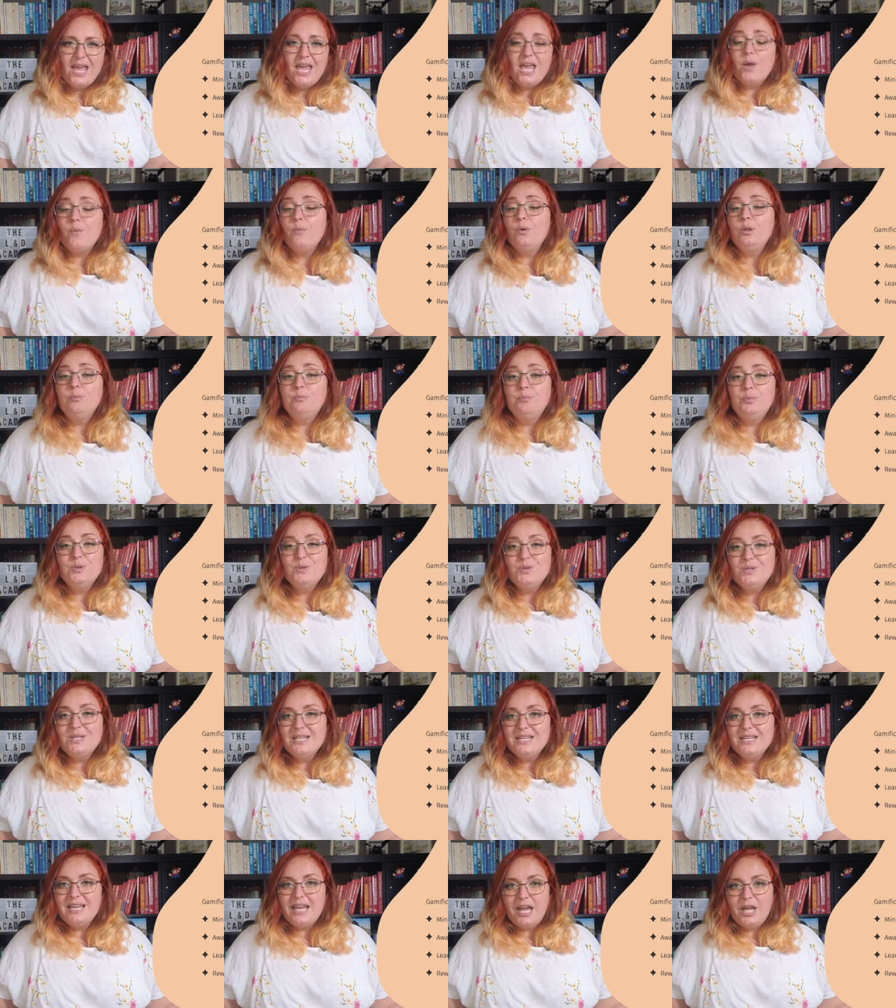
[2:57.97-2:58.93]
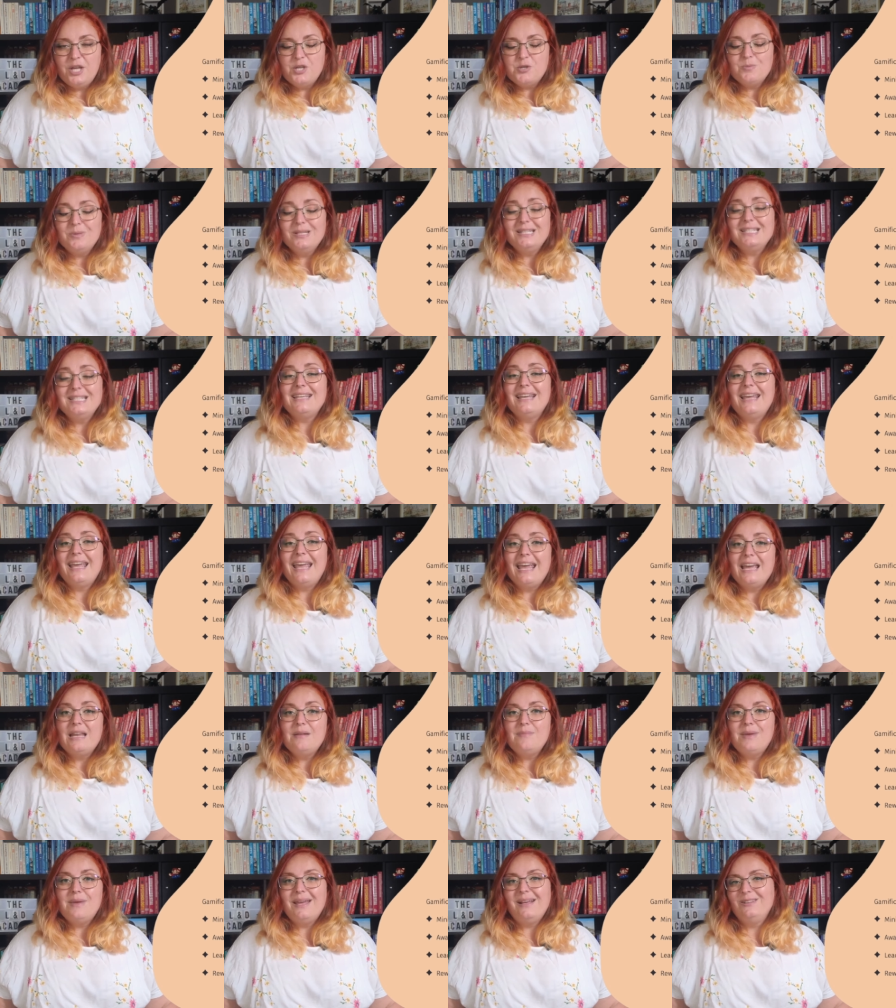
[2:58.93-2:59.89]
It will boost engagement
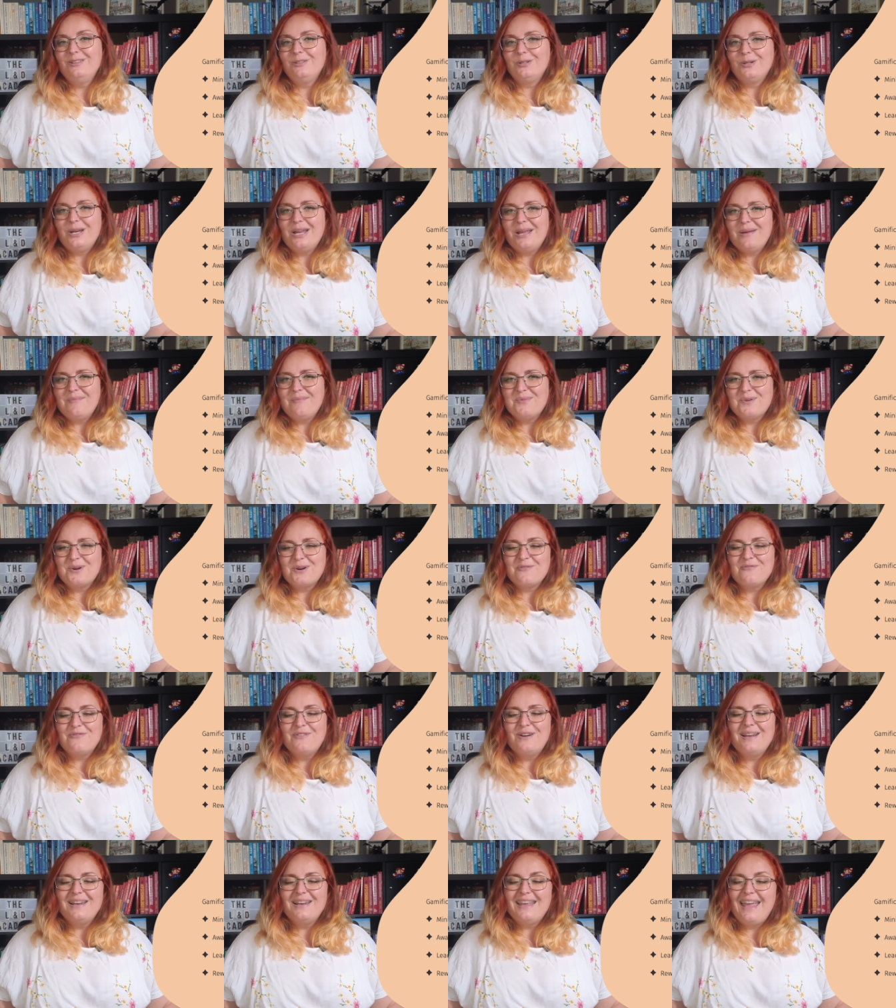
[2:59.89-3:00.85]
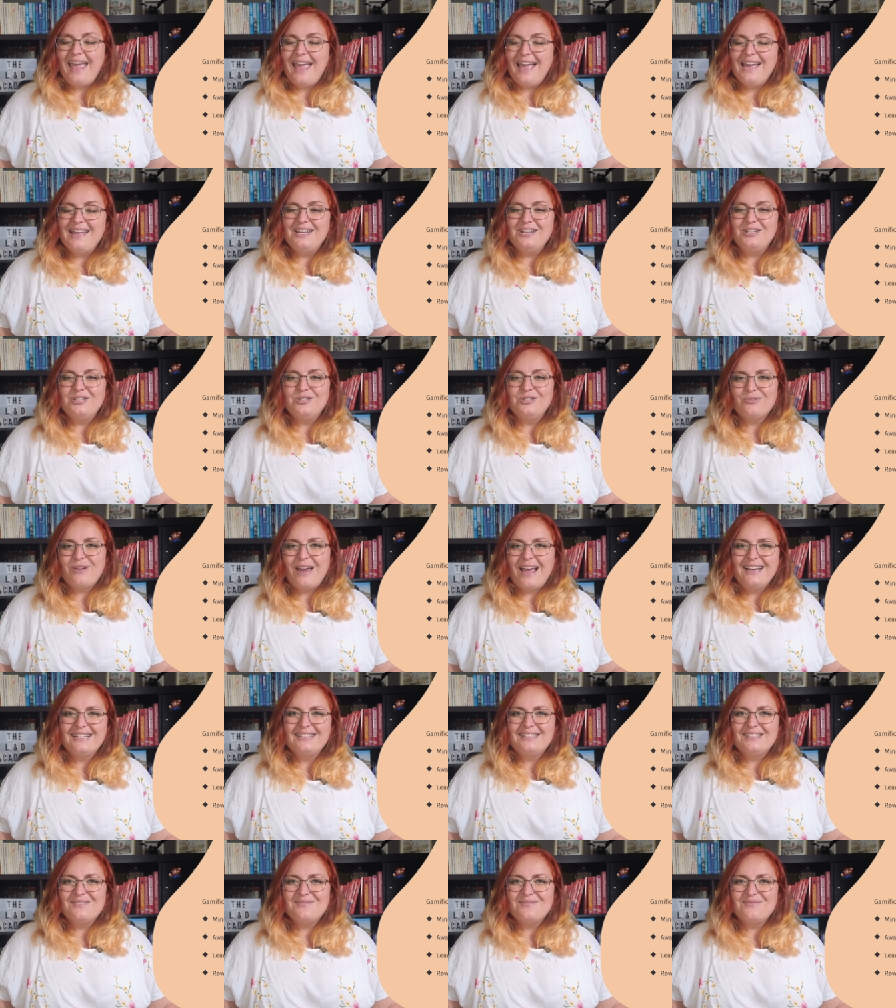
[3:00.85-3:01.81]
and make learning more fun and
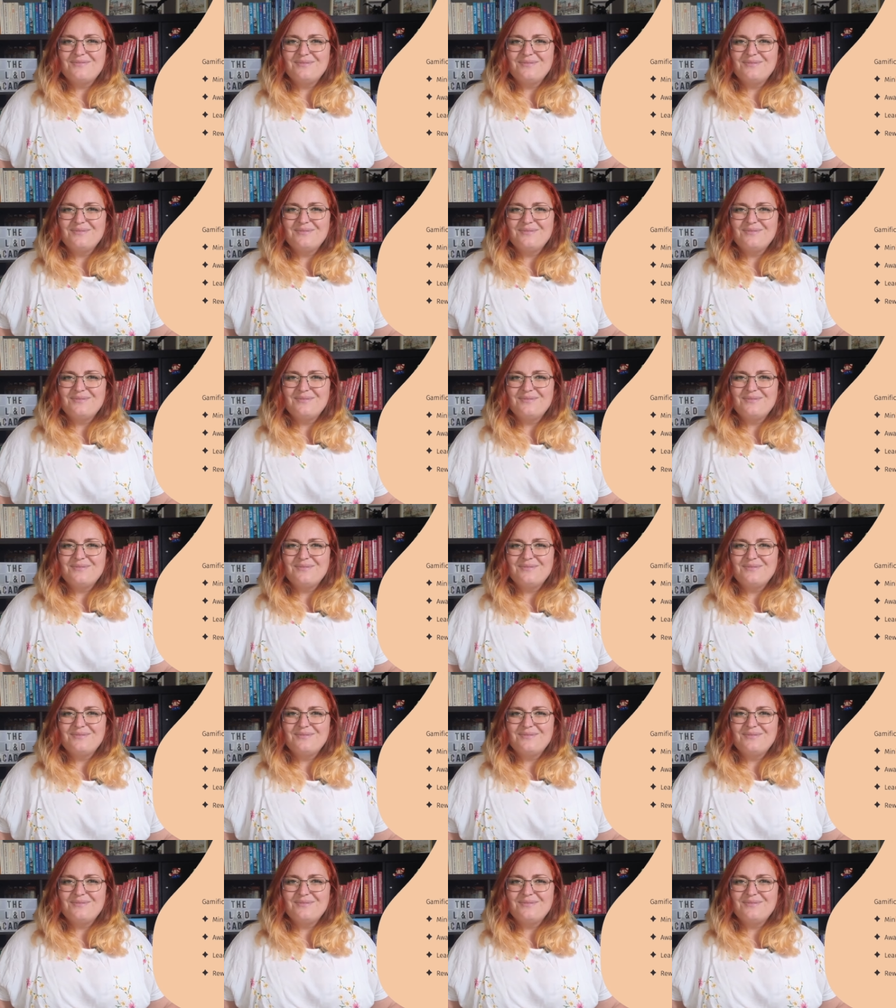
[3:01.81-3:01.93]
interactive.